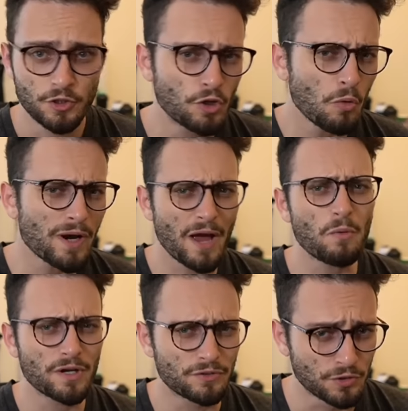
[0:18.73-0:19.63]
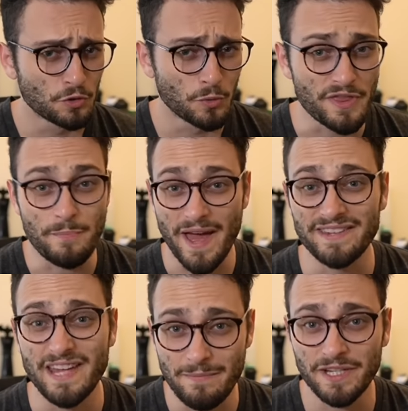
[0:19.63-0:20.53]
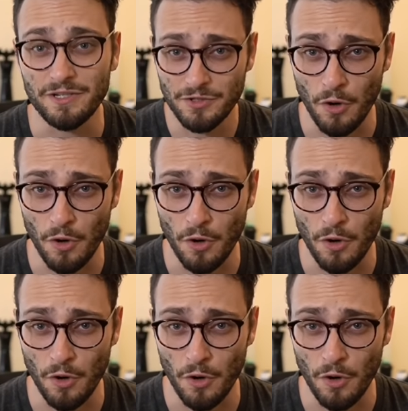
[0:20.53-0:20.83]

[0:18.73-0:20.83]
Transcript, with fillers: You know what I want to do when the pandemic is